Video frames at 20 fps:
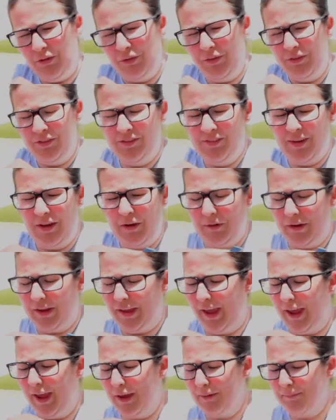this is how it
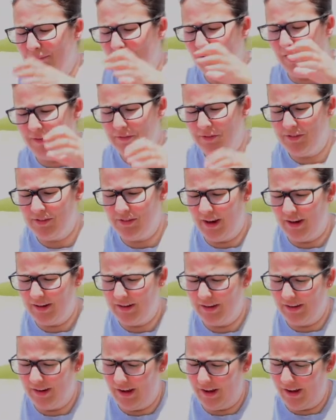came. Obviously I
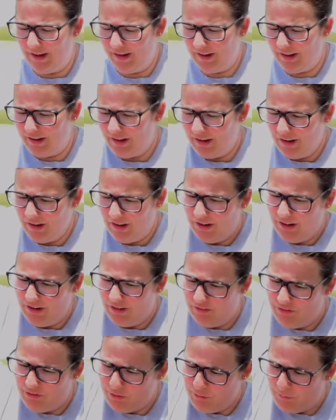did not
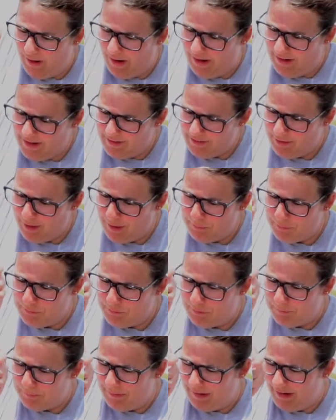do any type of
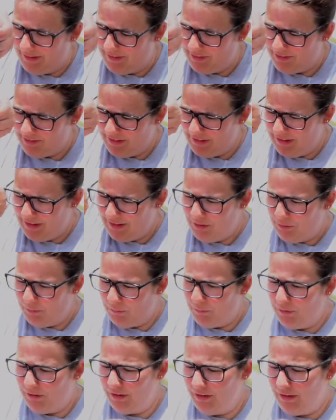unboxing
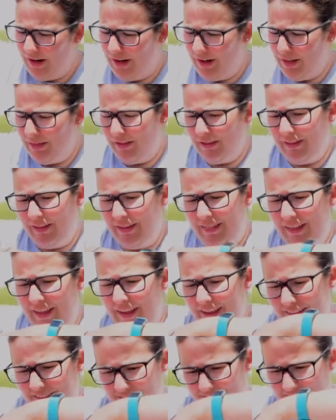or anything like
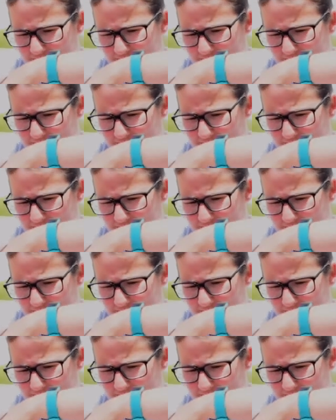that.